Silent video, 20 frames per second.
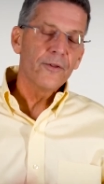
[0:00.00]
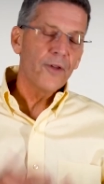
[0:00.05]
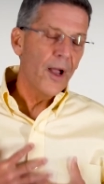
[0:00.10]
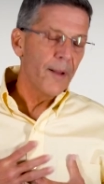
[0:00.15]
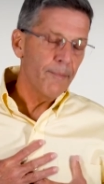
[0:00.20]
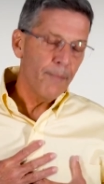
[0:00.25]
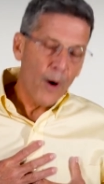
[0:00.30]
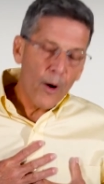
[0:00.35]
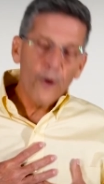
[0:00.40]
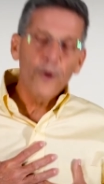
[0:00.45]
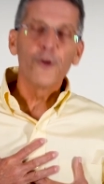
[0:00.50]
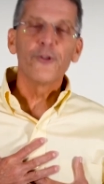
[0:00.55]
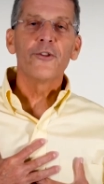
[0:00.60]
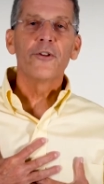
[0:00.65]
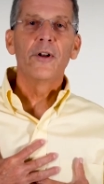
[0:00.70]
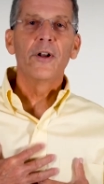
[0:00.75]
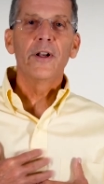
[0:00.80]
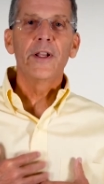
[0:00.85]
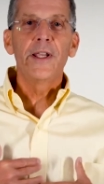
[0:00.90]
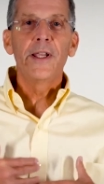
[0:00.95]
I
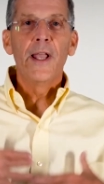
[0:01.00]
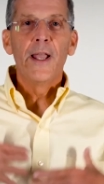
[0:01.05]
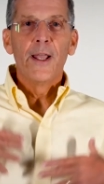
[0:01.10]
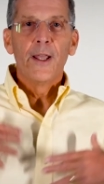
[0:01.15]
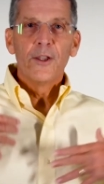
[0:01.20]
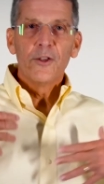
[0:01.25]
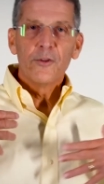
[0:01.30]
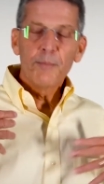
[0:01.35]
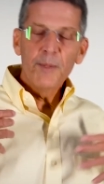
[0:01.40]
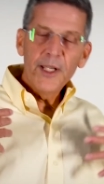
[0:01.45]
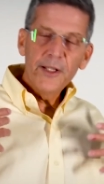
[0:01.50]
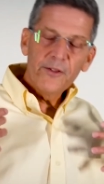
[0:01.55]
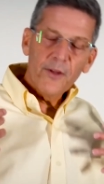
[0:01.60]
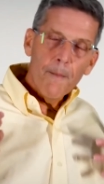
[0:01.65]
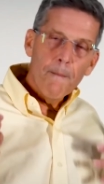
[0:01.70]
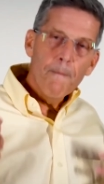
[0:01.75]
personally speak to